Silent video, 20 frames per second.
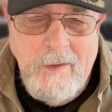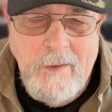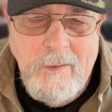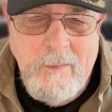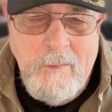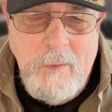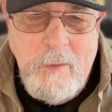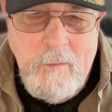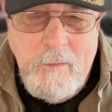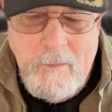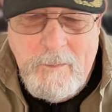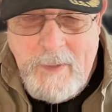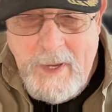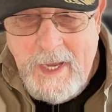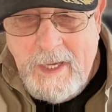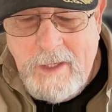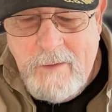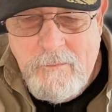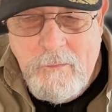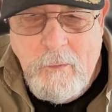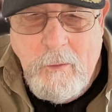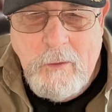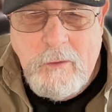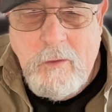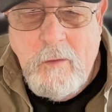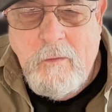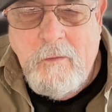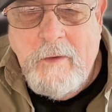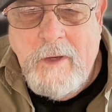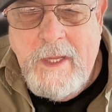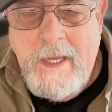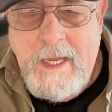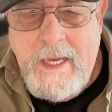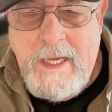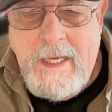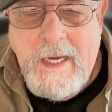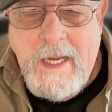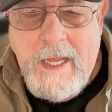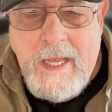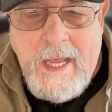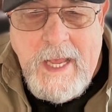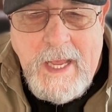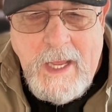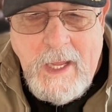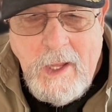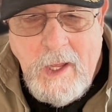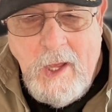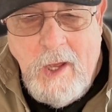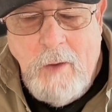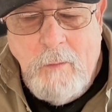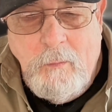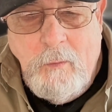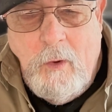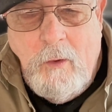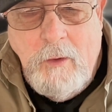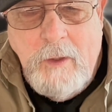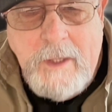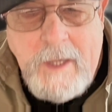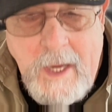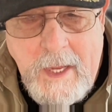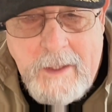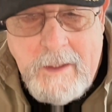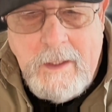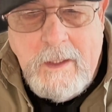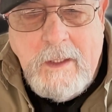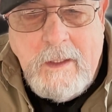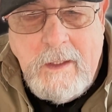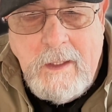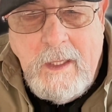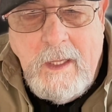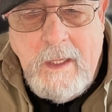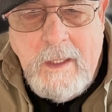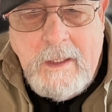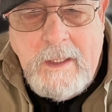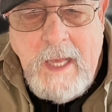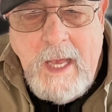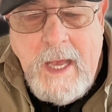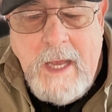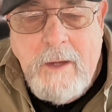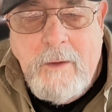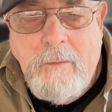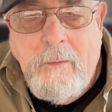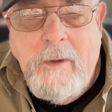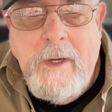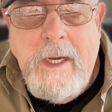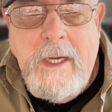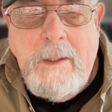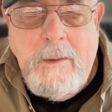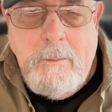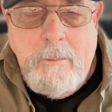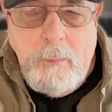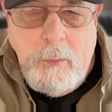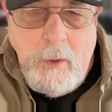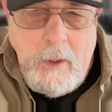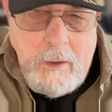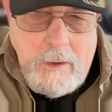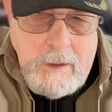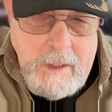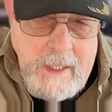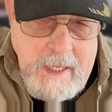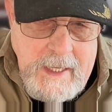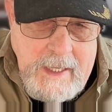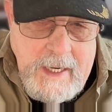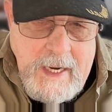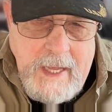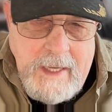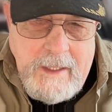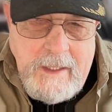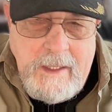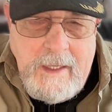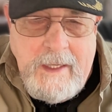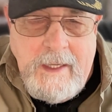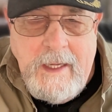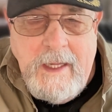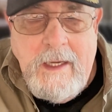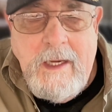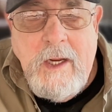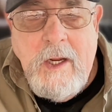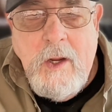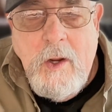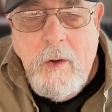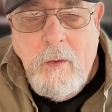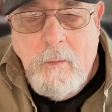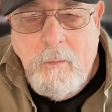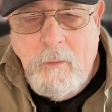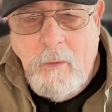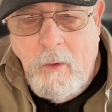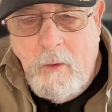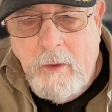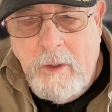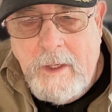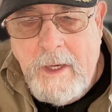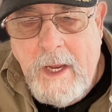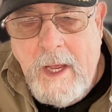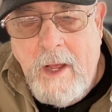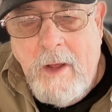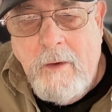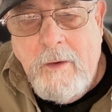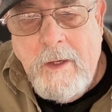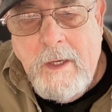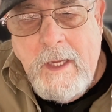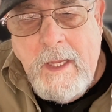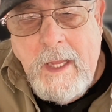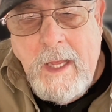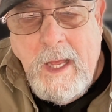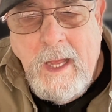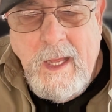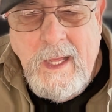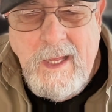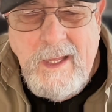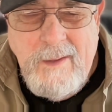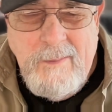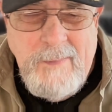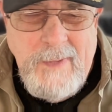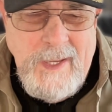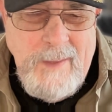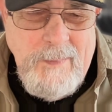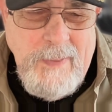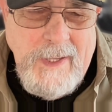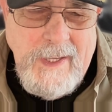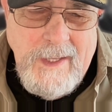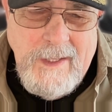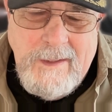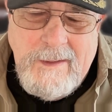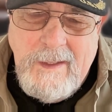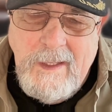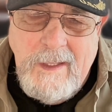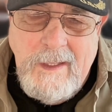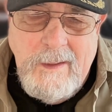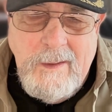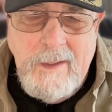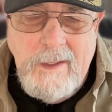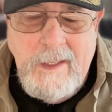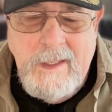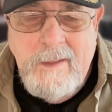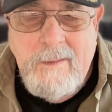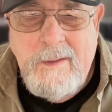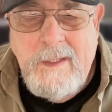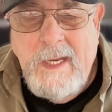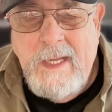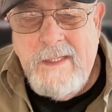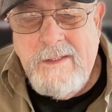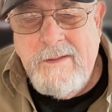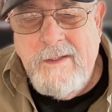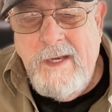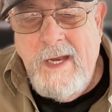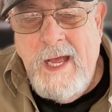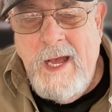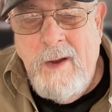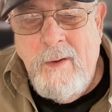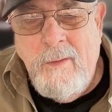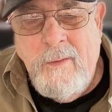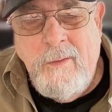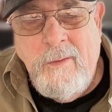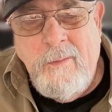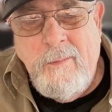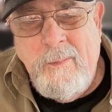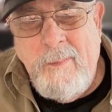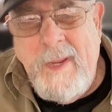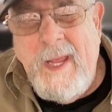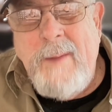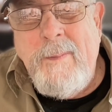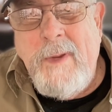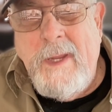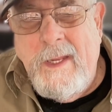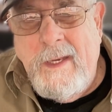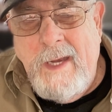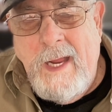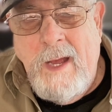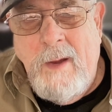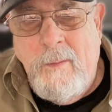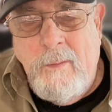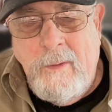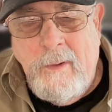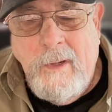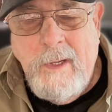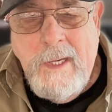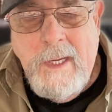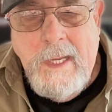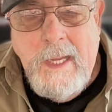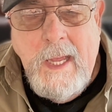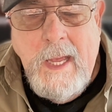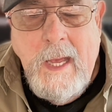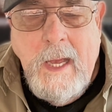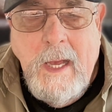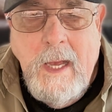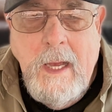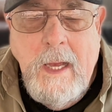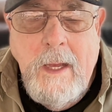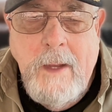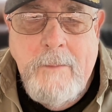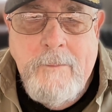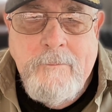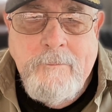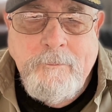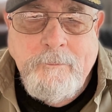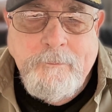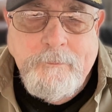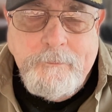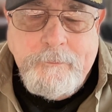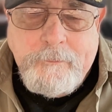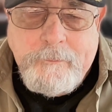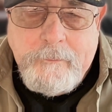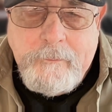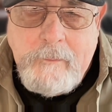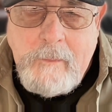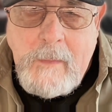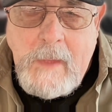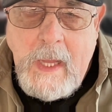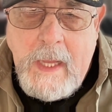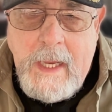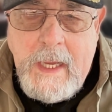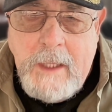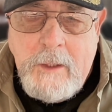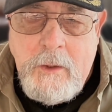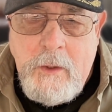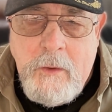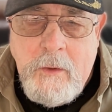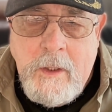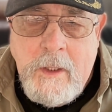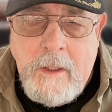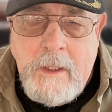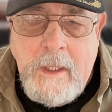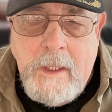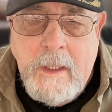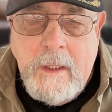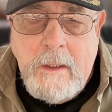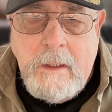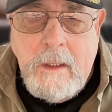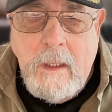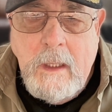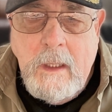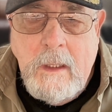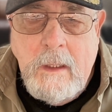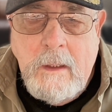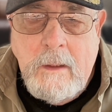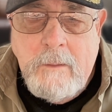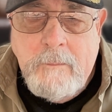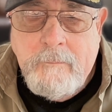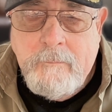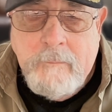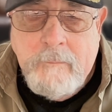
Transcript: move it back and forth over the heat, roll it on the concrete, put a heat on it again, roll it out. Maybe it takes an hour, maybe an hour, and you can get a